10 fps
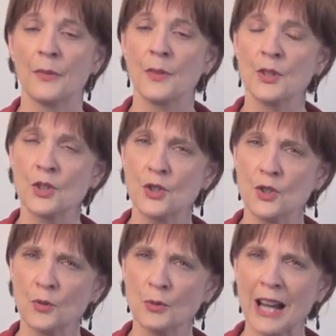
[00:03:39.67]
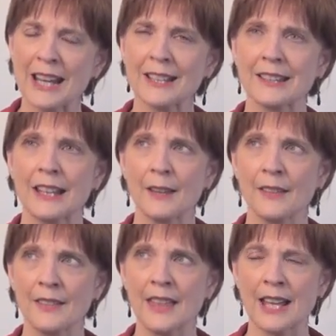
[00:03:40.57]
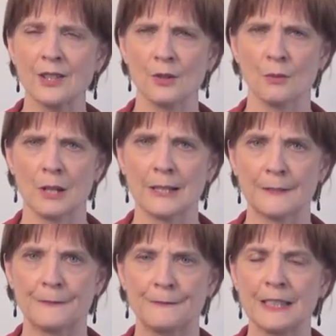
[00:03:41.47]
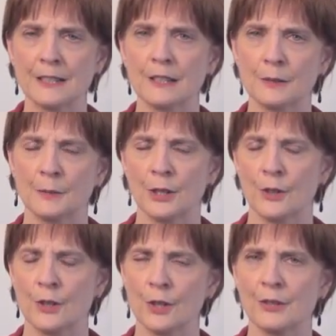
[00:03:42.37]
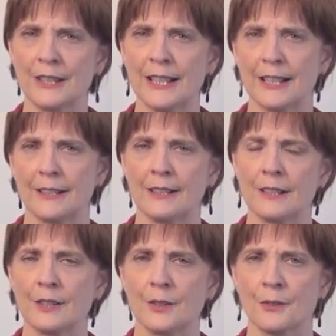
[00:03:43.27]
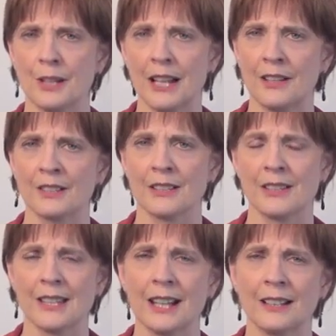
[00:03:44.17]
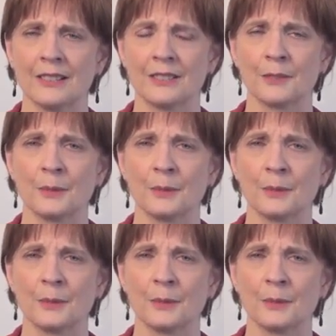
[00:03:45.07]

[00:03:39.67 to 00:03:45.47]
The strength that you want to feel when you're doing that hard driving sound,